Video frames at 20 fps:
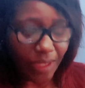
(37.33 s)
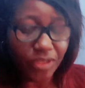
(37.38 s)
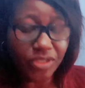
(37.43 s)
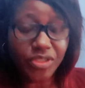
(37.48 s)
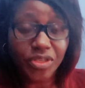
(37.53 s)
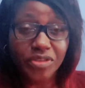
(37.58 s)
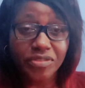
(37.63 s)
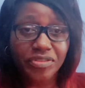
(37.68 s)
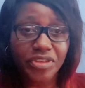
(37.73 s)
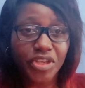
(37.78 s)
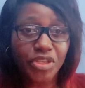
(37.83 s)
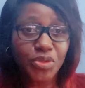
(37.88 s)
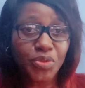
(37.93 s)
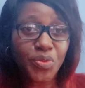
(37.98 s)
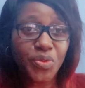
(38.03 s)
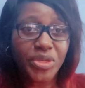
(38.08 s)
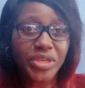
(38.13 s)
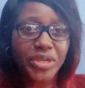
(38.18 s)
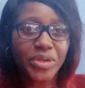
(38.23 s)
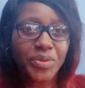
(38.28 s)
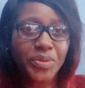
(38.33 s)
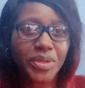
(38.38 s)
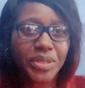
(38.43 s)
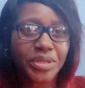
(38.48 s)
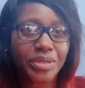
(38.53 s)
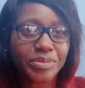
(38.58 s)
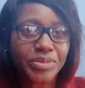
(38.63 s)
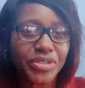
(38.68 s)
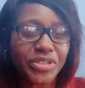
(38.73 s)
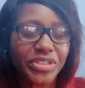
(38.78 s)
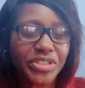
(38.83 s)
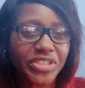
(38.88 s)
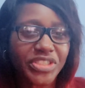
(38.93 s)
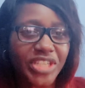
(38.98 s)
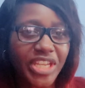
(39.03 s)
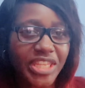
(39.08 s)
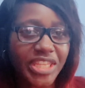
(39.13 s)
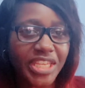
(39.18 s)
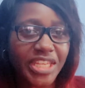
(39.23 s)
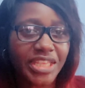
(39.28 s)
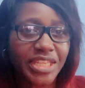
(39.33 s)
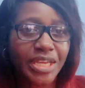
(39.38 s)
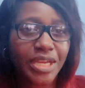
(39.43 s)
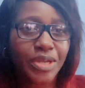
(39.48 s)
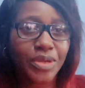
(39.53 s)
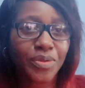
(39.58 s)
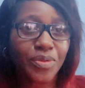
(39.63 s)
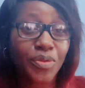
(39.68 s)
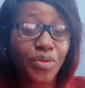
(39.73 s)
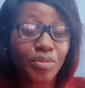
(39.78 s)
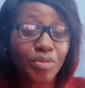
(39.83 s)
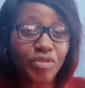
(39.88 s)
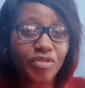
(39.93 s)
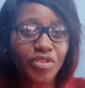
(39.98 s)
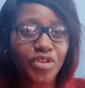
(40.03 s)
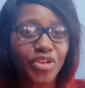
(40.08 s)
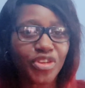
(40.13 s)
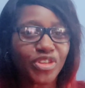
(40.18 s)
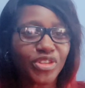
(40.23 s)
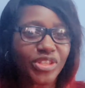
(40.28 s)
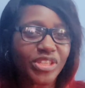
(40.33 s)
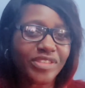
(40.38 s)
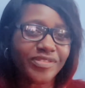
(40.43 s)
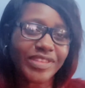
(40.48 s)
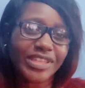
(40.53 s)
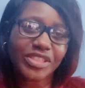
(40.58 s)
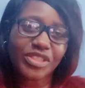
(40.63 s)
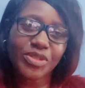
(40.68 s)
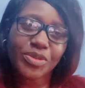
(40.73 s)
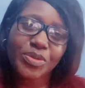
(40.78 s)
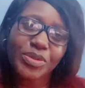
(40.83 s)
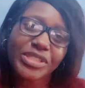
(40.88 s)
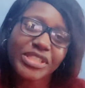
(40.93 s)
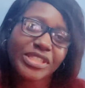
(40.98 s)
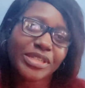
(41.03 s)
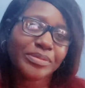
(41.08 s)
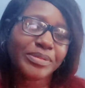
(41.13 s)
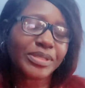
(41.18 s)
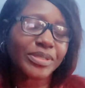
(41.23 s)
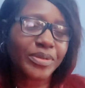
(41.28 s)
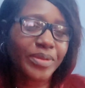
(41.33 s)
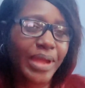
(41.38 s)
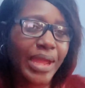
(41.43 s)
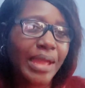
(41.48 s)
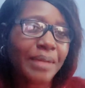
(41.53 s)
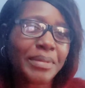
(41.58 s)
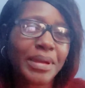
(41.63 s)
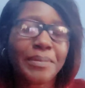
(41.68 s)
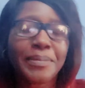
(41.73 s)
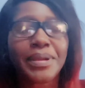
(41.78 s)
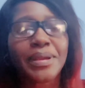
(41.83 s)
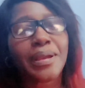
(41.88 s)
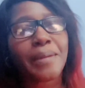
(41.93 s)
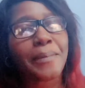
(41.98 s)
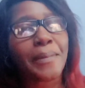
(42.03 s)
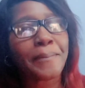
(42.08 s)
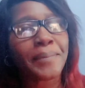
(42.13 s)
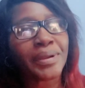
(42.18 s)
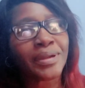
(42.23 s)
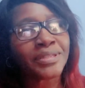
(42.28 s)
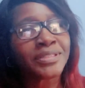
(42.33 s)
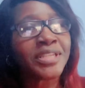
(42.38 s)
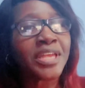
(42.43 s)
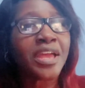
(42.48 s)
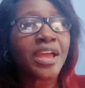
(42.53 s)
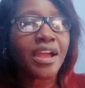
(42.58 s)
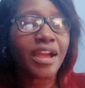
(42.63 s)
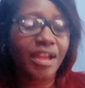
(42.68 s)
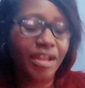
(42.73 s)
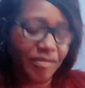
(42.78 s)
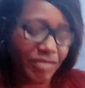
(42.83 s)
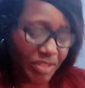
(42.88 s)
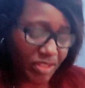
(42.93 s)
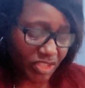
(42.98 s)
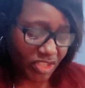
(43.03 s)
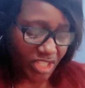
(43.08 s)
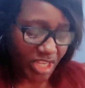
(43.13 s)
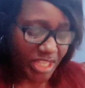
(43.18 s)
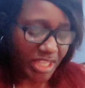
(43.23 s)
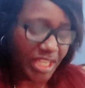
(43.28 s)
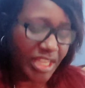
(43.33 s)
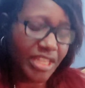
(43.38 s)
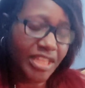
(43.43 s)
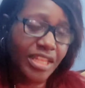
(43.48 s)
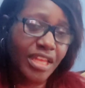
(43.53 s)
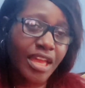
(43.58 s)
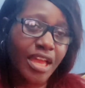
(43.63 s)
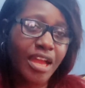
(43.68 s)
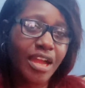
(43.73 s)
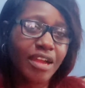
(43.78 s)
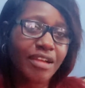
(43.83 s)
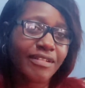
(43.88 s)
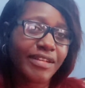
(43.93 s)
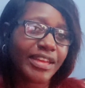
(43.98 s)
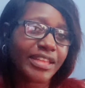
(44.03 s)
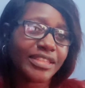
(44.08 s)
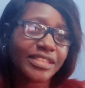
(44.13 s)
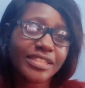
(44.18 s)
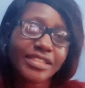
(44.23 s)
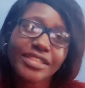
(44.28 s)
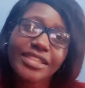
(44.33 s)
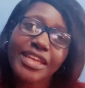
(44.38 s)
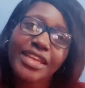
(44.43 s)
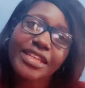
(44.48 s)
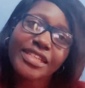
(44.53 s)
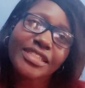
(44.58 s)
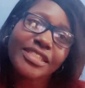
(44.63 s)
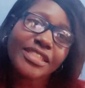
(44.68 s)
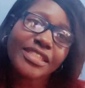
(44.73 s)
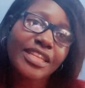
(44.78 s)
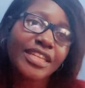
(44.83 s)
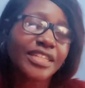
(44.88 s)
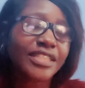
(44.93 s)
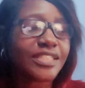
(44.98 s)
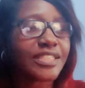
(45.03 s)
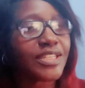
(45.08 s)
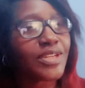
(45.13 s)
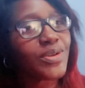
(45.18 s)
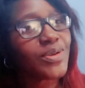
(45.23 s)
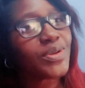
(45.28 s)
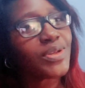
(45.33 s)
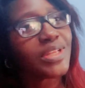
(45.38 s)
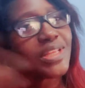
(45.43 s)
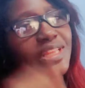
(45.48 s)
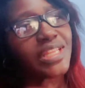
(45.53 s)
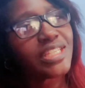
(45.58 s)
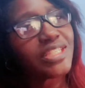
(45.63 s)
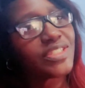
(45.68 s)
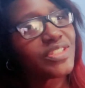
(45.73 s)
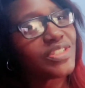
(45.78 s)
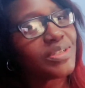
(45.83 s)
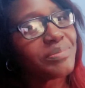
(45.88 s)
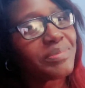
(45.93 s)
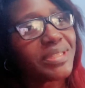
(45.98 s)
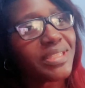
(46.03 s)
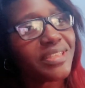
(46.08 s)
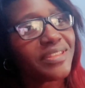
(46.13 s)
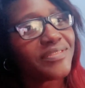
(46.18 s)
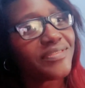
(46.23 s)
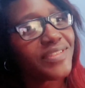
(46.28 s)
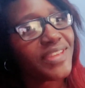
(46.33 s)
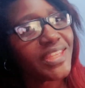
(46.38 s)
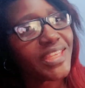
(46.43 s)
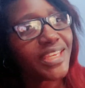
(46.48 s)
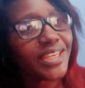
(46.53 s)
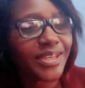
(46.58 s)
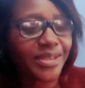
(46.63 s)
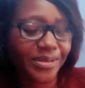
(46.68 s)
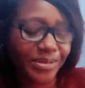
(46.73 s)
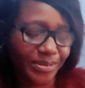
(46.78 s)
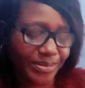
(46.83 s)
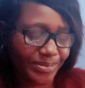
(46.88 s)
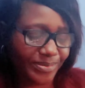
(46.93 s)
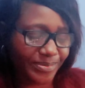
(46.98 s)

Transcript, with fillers: so if you're new here welcome to the channel uh, before you leave that you will subscribe and become part of the channel all right yes so let's jump into the video